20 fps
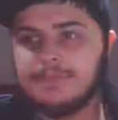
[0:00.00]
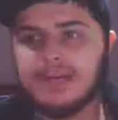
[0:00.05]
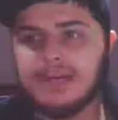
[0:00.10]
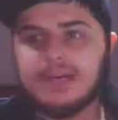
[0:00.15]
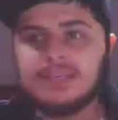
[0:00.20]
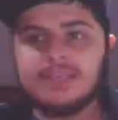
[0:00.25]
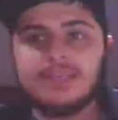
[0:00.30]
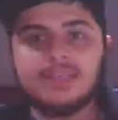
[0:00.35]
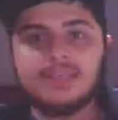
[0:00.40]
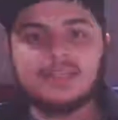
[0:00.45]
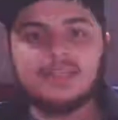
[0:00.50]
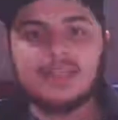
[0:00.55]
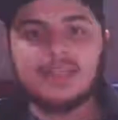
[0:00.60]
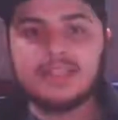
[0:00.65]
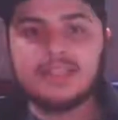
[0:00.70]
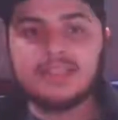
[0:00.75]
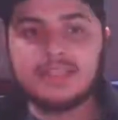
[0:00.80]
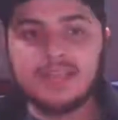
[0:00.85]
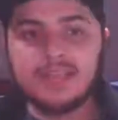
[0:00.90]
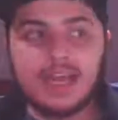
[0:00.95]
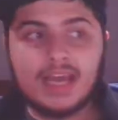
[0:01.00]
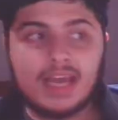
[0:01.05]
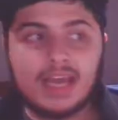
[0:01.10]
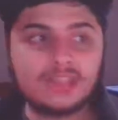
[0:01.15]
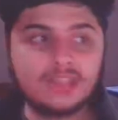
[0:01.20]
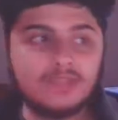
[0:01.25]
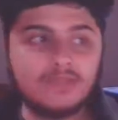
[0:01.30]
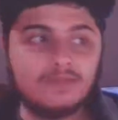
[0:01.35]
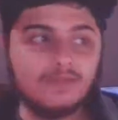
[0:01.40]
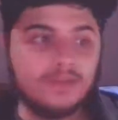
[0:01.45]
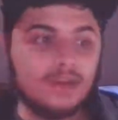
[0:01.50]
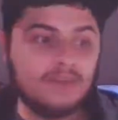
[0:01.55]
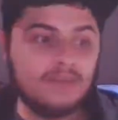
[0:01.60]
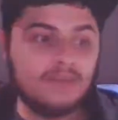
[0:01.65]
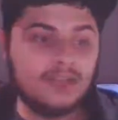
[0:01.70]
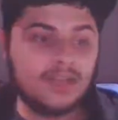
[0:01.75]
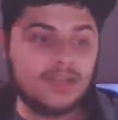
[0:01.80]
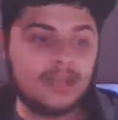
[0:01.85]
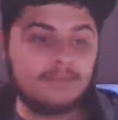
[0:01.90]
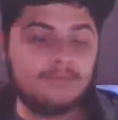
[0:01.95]
But he's actually
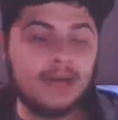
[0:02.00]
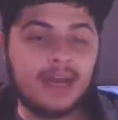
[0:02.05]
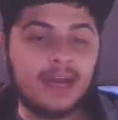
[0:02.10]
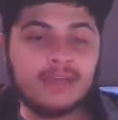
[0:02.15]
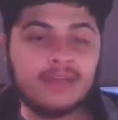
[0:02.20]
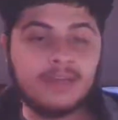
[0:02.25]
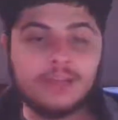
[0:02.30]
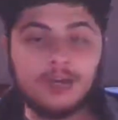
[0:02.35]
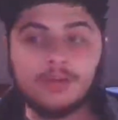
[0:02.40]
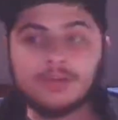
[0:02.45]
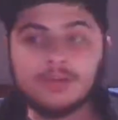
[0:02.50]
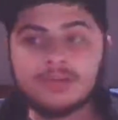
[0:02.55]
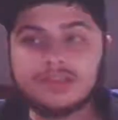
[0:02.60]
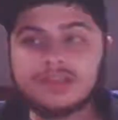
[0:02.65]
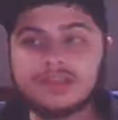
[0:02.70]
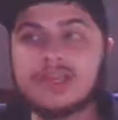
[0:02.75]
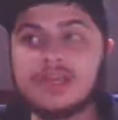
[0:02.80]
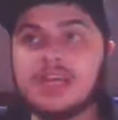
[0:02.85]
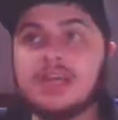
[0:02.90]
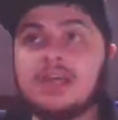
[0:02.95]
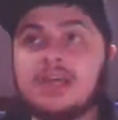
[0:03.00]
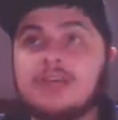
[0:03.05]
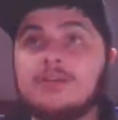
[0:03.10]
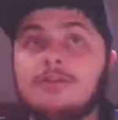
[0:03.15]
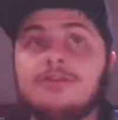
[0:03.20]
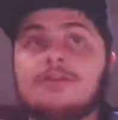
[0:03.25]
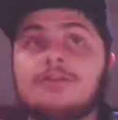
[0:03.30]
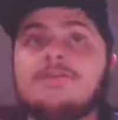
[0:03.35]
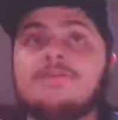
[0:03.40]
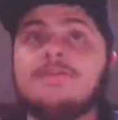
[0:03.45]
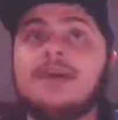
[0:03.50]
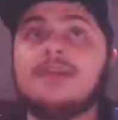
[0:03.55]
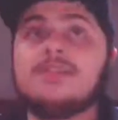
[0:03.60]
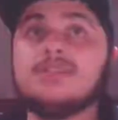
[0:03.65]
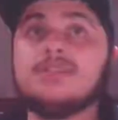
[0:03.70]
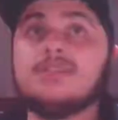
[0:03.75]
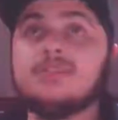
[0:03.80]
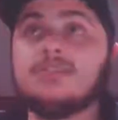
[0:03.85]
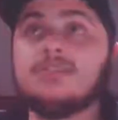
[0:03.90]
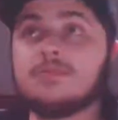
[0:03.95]
reveling by ghosts. Ghosts of
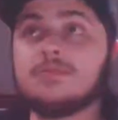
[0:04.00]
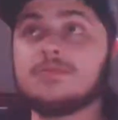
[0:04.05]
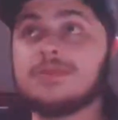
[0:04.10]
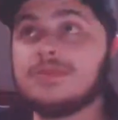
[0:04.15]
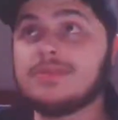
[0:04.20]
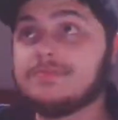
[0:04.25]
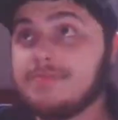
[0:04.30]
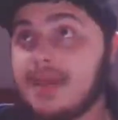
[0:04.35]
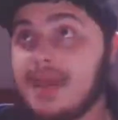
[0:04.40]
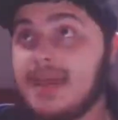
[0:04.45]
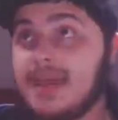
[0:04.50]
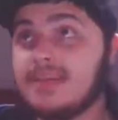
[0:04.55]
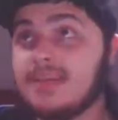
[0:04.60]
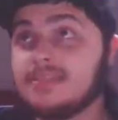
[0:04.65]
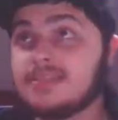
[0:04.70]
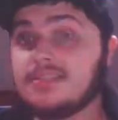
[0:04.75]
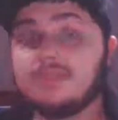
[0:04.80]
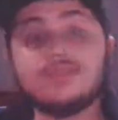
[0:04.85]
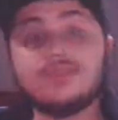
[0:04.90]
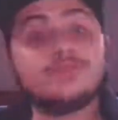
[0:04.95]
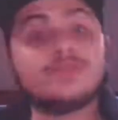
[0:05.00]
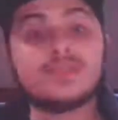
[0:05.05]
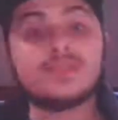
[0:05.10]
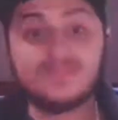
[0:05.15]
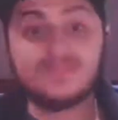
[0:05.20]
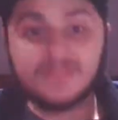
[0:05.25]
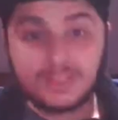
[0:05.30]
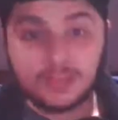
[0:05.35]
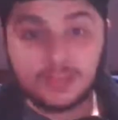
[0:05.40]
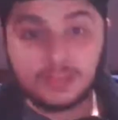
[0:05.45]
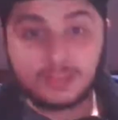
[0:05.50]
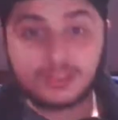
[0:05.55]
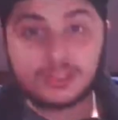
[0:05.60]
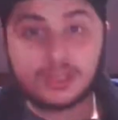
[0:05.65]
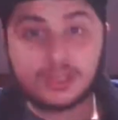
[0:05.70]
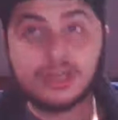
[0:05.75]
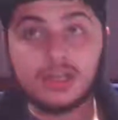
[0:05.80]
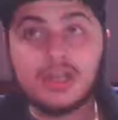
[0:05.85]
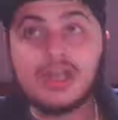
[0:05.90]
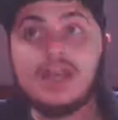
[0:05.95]
actually Christmas past, Christmas
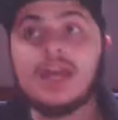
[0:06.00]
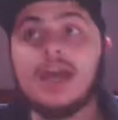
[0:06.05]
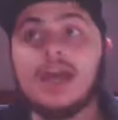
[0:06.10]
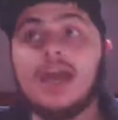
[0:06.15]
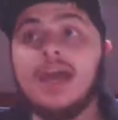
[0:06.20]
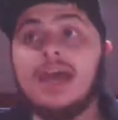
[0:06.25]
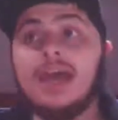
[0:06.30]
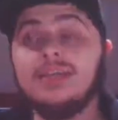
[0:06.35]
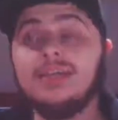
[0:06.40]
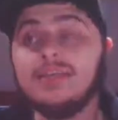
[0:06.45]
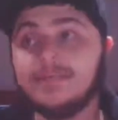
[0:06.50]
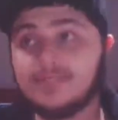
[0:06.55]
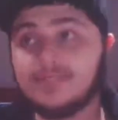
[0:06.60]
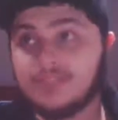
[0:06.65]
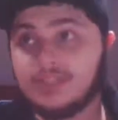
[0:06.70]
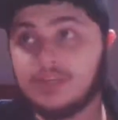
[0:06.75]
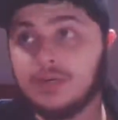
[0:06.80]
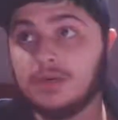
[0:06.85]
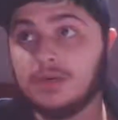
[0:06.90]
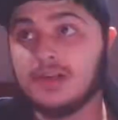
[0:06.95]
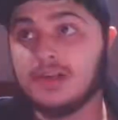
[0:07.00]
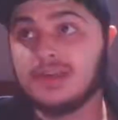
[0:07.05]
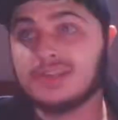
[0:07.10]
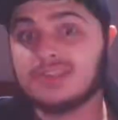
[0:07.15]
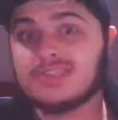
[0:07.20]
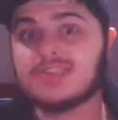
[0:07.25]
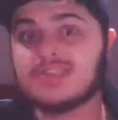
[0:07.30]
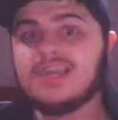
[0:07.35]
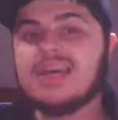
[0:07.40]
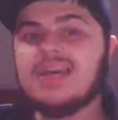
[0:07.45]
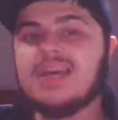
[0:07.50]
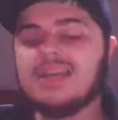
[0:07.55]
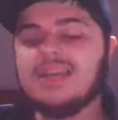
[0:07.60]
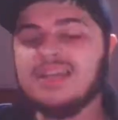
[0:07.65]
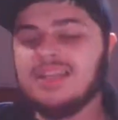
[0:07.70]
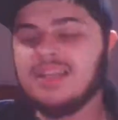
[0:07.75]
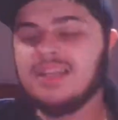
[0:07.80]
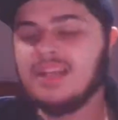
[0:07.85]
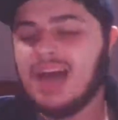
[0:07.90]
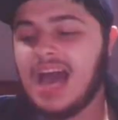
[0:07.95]
future, and of course,
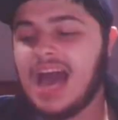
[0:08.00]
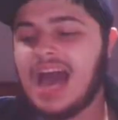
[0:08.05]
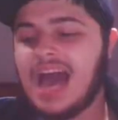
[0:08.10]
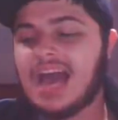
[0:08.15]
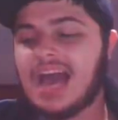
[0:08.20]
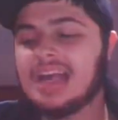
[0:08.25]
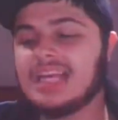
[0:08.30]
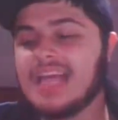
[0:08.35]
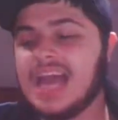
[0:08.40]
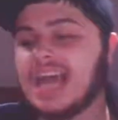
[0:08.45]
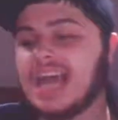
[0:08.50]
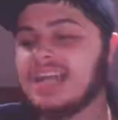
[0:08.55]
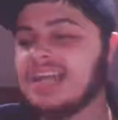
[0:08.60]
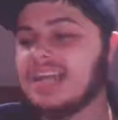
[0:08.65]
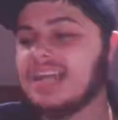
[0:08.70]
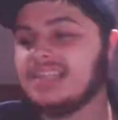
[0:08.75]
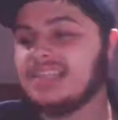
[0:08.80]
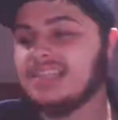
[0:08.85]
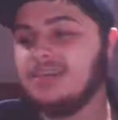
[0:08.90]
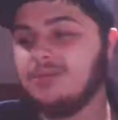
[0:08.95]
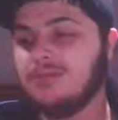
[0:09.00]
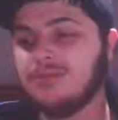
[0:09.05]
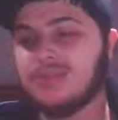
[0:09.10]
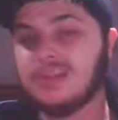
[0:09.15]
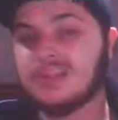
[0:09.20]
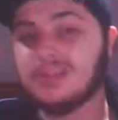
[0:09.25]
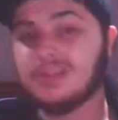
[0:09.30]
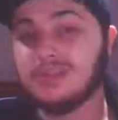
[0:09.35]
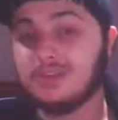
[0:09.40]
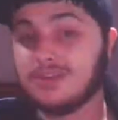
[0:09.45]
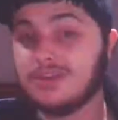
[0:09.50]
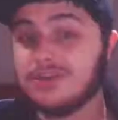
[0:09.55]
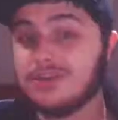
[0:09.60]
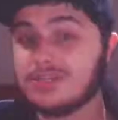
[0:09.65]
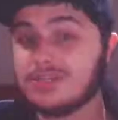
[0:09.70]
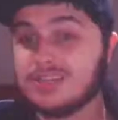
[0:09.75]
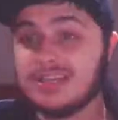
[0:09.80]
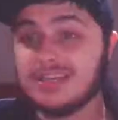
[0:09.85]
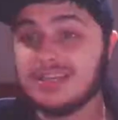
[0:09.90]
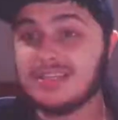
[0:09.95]
I can't tell what the third
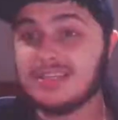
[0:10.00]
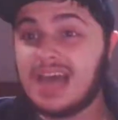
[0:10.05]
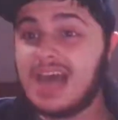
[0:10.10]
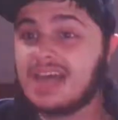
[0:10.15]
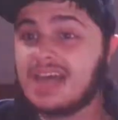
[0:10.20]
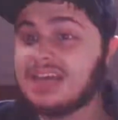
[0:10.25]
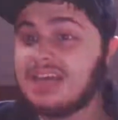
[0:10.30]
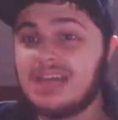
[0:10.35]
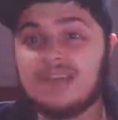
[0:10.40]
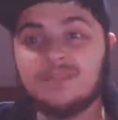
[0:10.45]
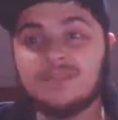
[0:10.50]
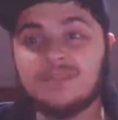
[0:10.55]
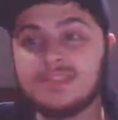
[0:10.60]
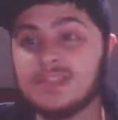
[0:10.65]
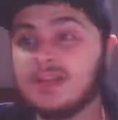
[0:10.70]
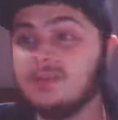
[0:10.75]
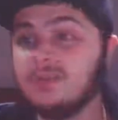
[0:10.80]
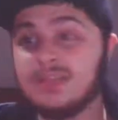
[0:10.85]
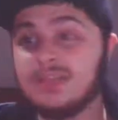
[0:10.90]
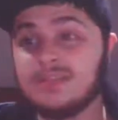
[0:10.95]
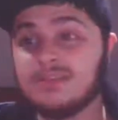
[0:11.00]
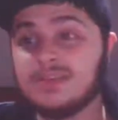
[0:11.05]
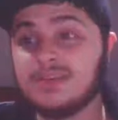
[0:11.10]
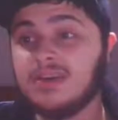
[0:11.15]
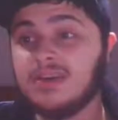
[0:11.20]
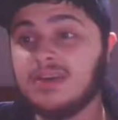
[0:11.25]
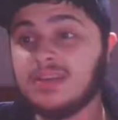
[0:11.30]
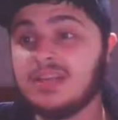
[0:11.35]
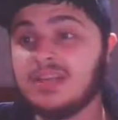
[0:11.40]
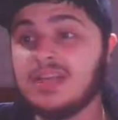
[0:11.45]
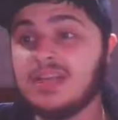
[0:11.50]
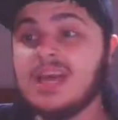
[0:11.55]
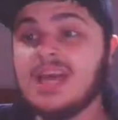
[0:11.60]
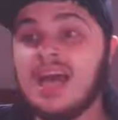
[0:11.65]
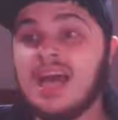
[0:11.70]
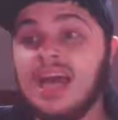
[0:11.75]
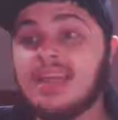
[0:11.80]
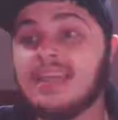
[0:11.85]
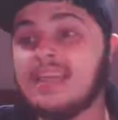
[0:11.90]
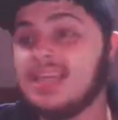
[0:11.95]
ghost is. I can't even tell what he called him.
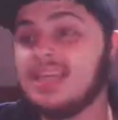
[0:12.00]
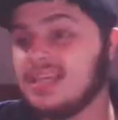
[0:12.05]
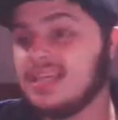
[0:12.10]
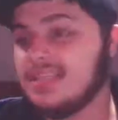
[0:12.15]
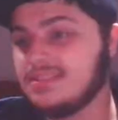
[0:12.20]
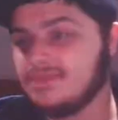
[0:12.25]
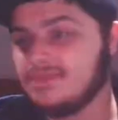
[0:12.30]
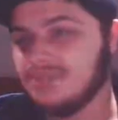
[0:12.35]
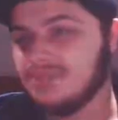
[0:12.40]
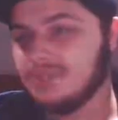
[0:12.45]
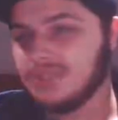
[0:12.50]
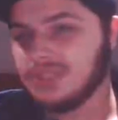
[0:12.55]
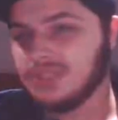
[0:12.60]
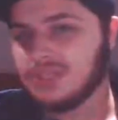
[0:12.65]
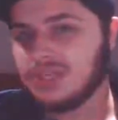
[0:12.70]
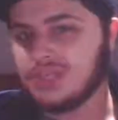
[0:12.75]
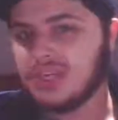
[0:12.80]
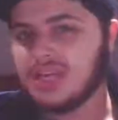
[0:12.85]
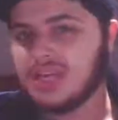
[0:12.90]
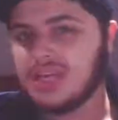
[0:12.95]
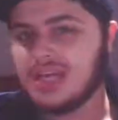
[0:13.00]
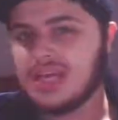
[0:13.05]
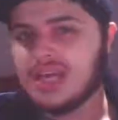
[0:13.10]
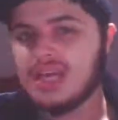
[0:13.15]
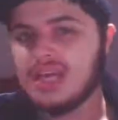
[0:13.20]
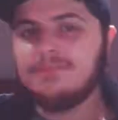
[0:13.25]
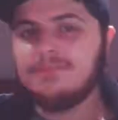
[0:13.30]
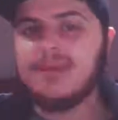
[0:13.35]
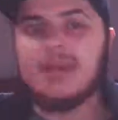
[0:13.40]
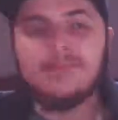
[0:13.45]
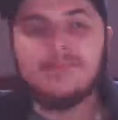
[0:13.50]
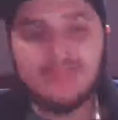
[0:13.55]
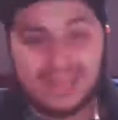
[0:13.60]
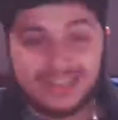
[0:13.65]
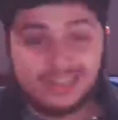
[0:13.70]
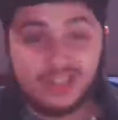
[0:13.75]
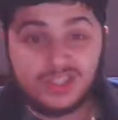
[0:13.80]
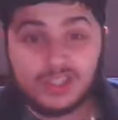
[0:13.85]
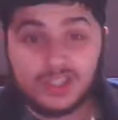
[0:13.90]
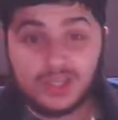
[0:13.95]
I think he's future, but I'm
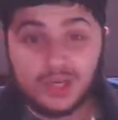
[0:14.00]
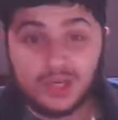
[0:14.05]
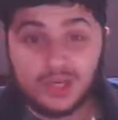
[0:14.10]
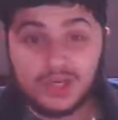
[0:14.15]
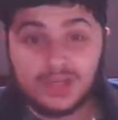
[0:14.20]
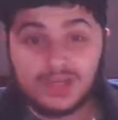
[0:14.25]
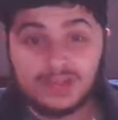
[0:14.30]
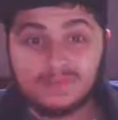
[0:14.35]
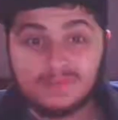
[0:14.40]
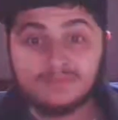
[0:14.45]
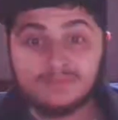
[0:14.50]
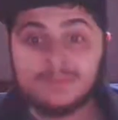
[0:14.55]
not sure.